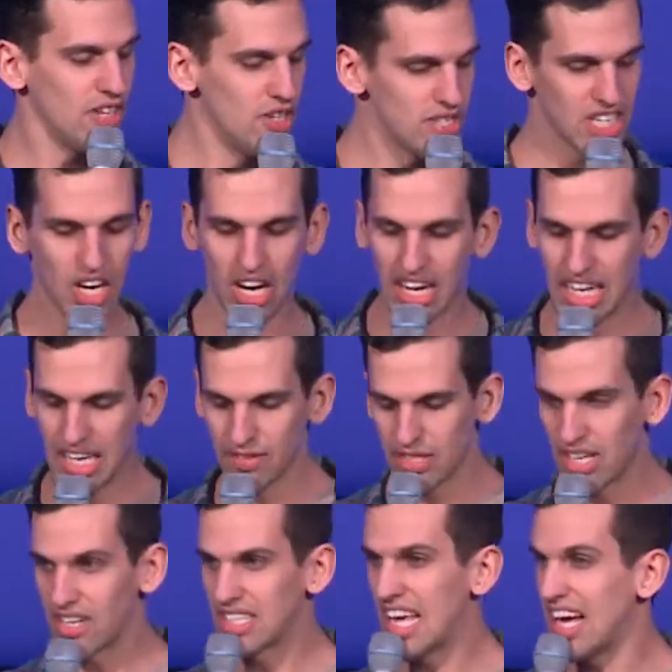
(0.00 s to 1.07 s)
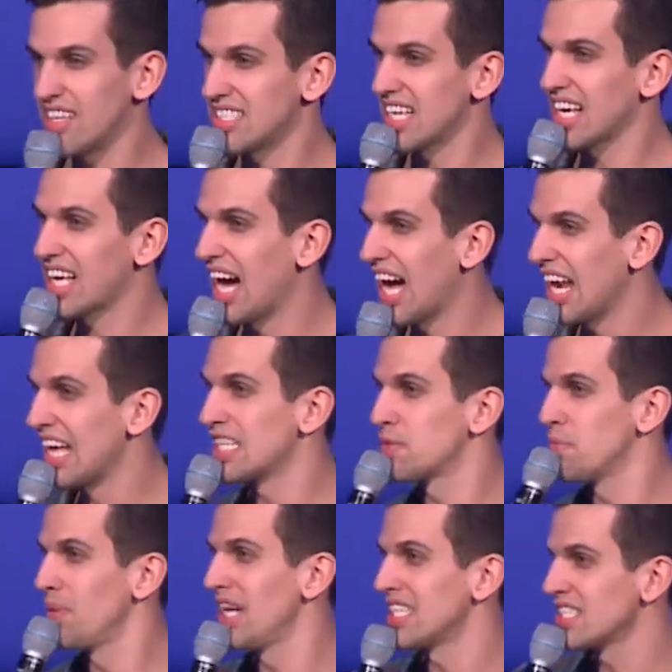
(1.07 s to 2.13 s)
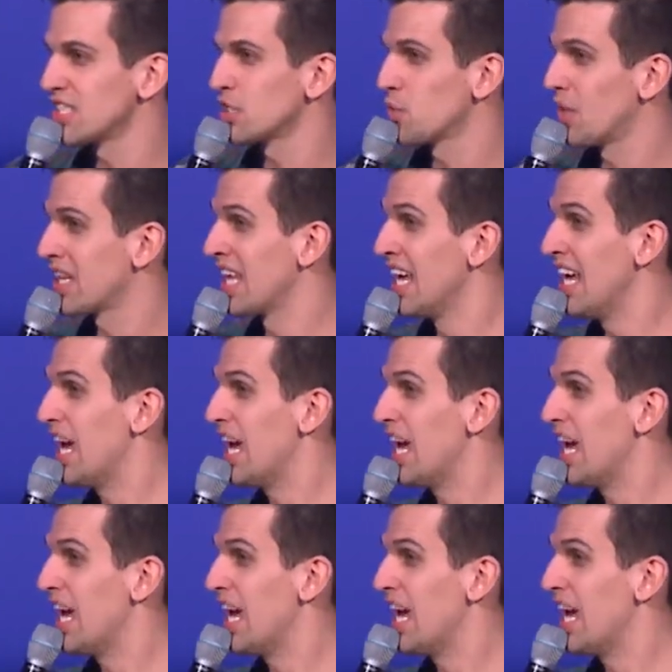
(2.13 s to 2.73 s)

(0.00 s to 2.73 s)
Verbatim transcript: using our gifts and our talents that God has blessed us with.